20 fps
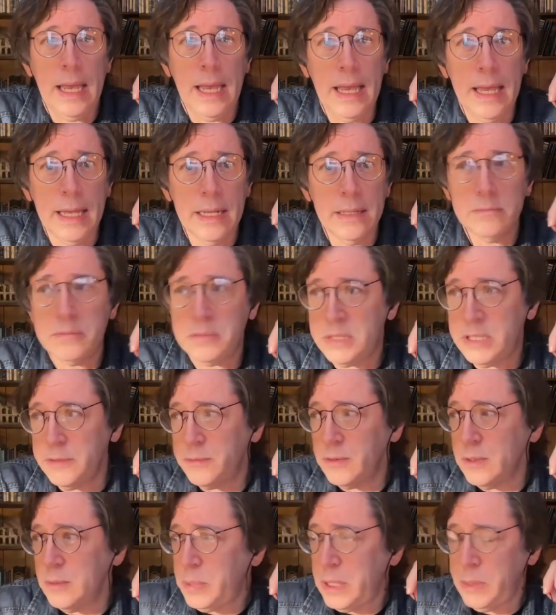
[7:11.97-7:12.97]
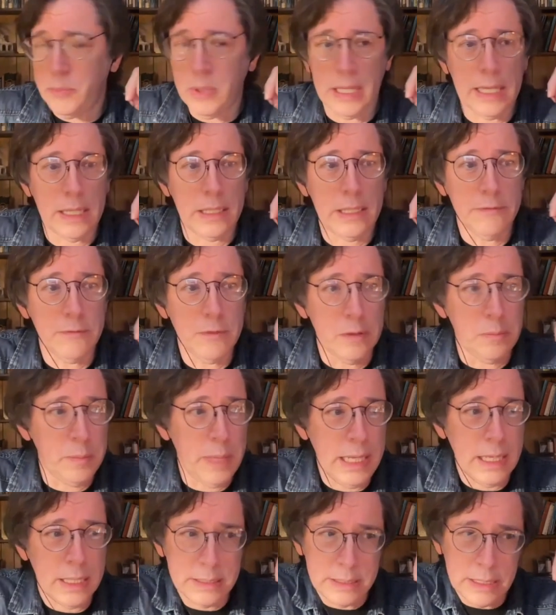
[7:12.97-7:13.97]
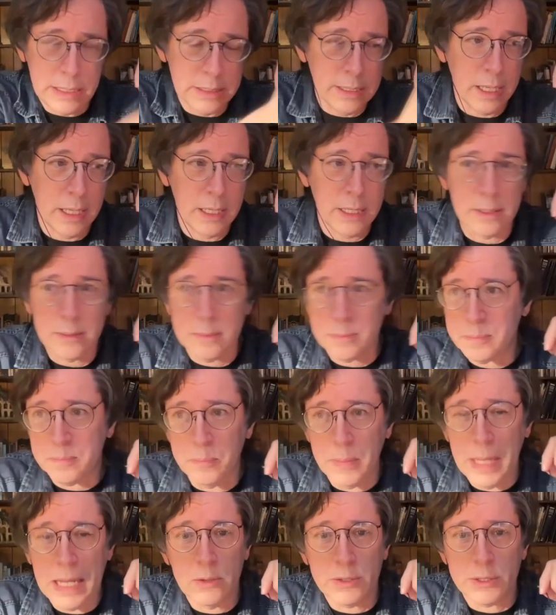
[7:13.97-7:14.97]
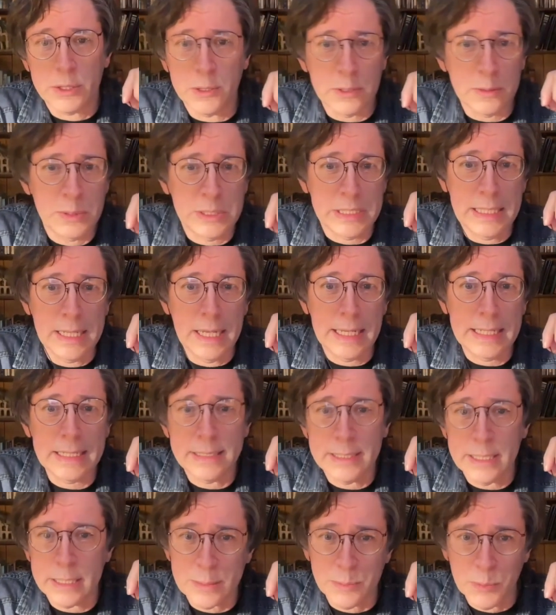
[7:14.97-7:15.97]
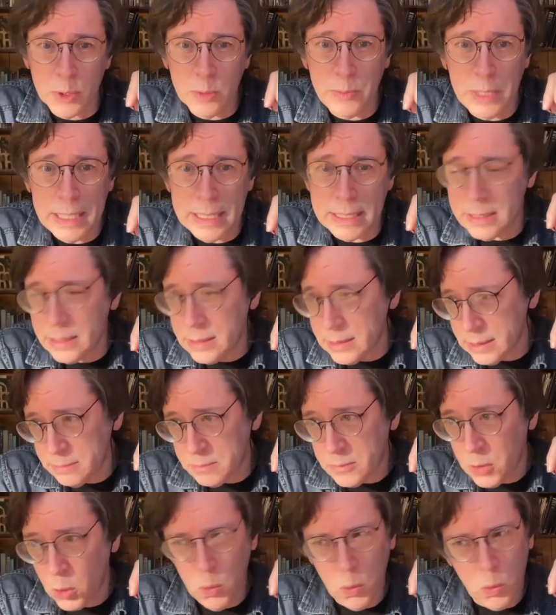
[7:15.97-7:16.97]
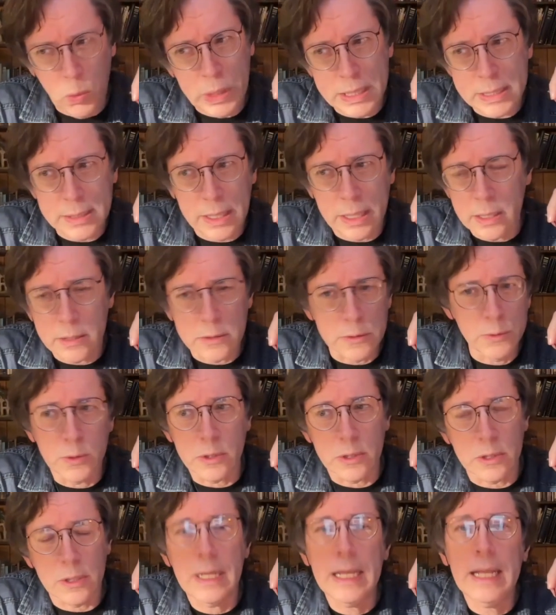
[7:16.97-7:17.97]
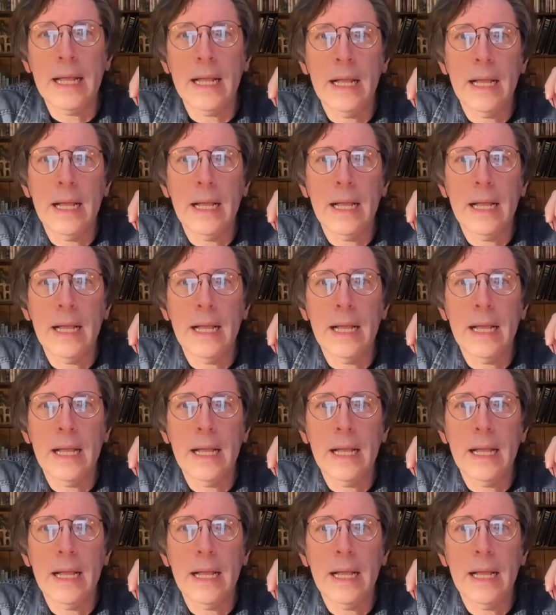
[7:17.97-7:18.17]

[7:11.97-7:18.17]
And different people had different makes. He's got a Mauser C96 broom handle, and he's got a Luger.